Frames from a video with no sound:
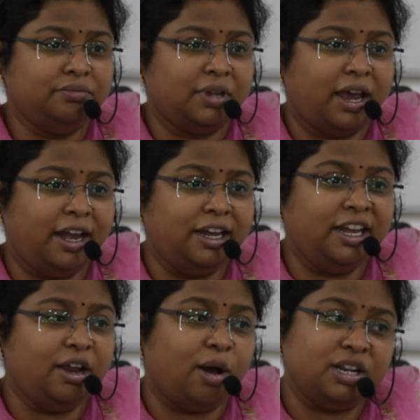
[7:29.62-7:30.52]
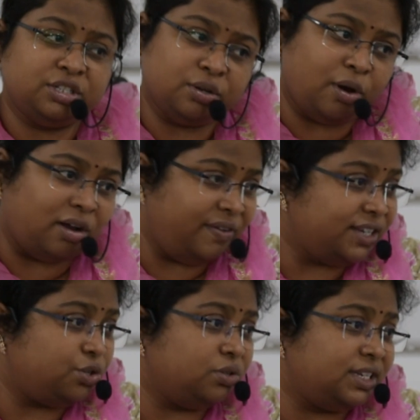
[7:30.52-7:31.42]
and India also always
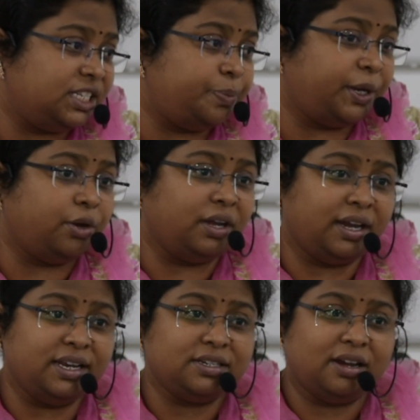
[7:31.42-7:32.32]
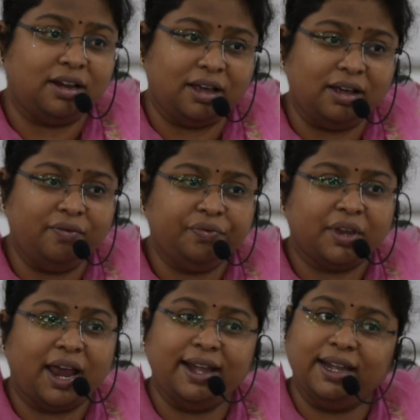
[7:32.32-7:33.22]
shows respect to international law
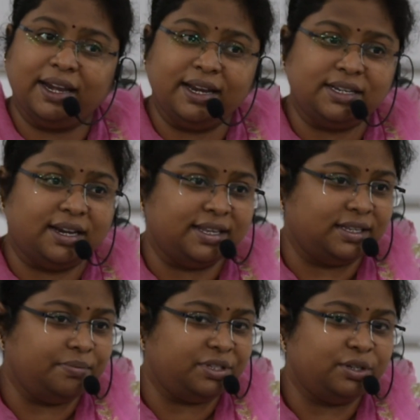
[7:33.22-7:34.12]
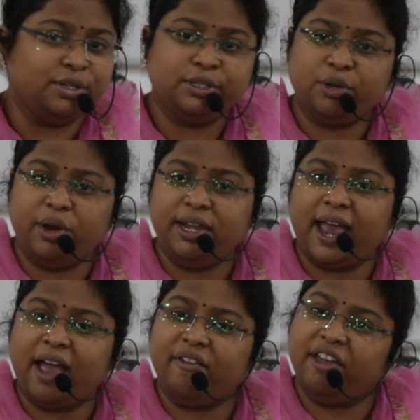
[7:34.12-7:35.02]
and international regimes. So, India
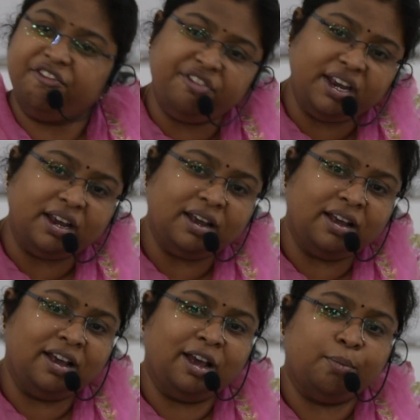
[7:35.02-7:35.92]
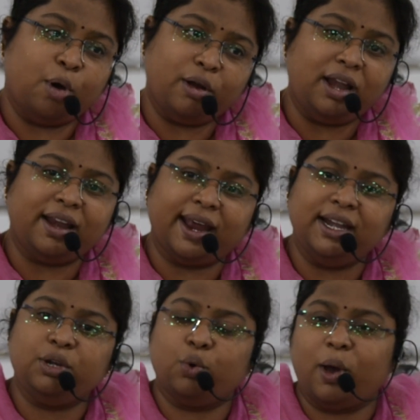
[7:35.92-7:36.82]
have every moral
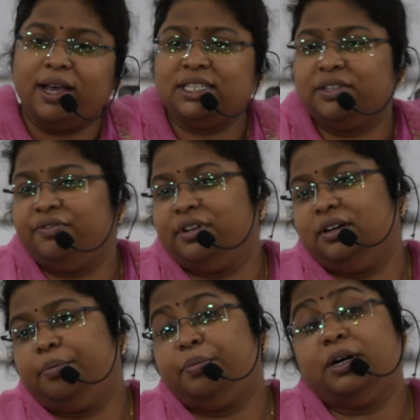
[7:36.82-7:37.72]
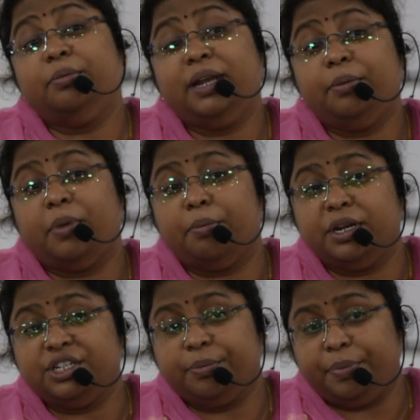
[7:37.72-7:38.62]
right to ask for permanent
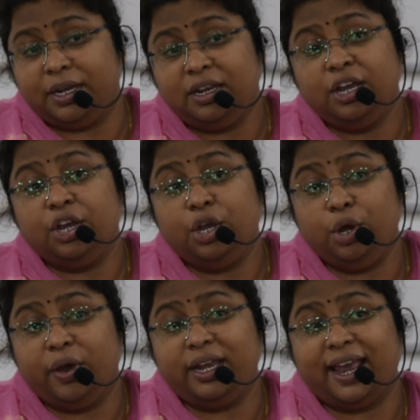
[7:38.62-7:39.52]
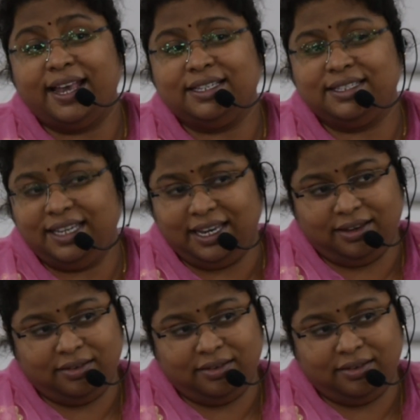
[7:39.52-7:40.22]
membership in UNSC.